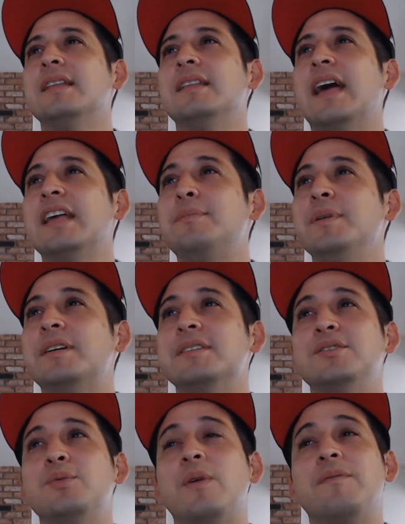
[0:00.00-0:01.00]
That's because
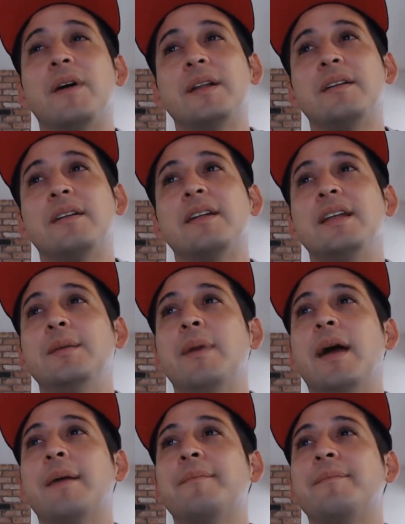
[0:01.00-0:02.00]
you won't find it on any map.